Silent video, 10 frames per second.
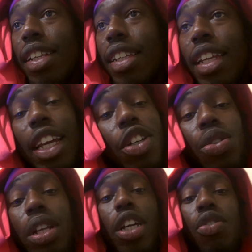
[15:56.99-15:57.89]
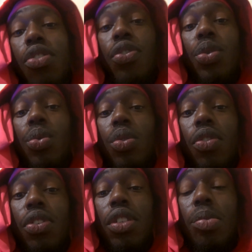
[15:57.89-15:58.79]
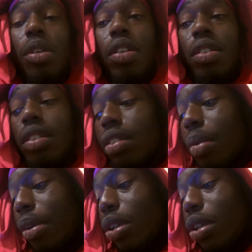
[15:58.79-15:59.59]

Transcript: and then I could do like a review of it. To be honest, on my